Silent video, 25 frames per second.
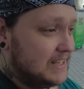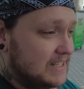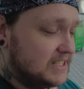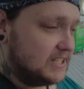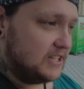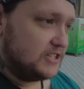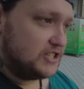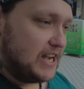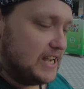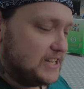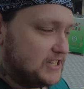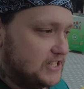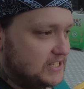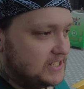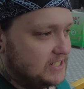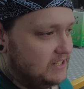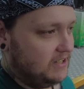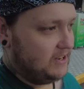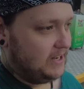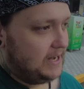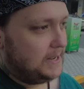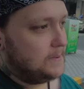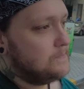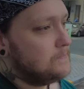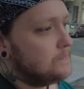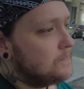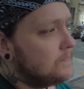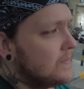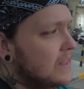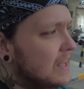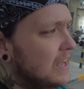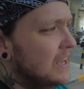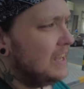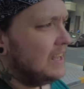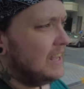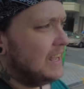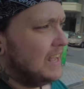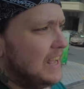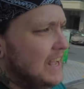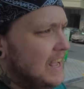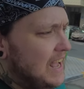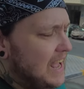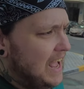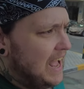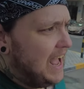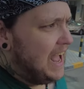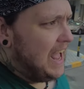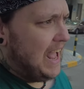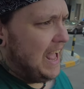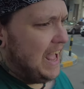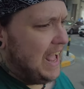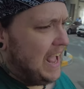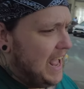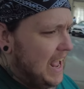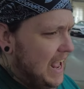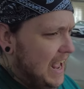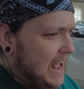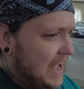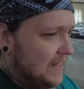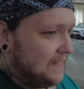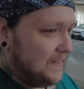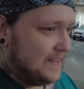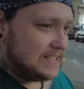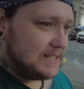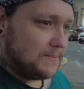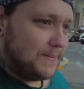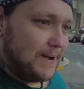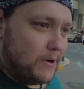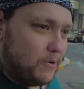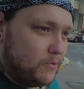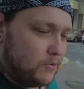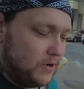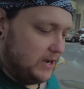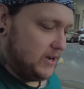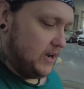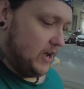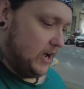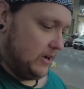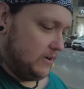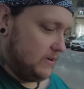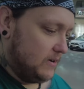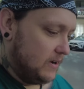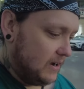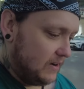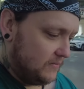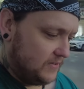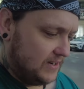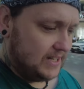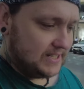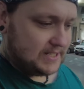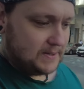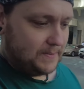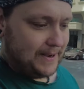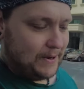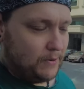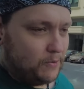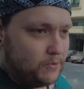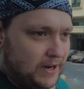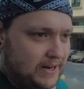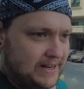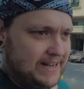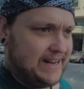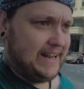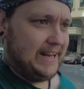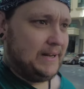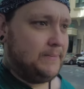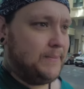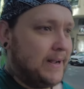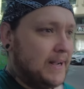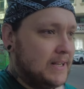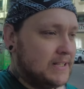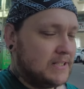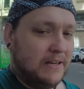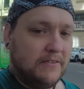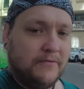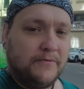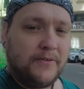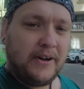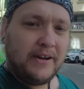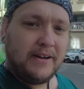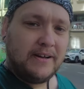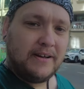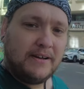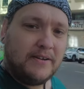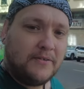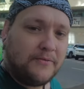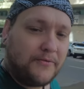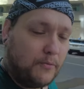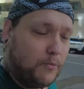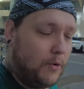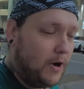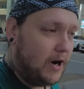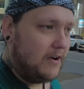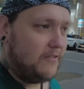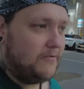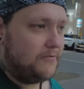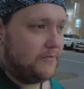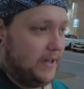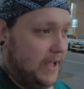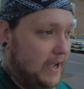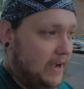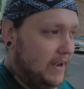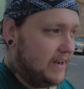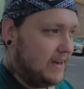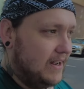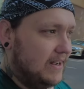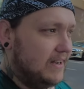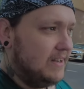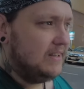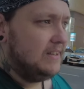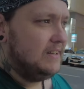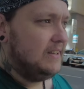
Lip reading: So it changes slightly. And that's about all I know. I mean, that's about all I need, because from what I've learned,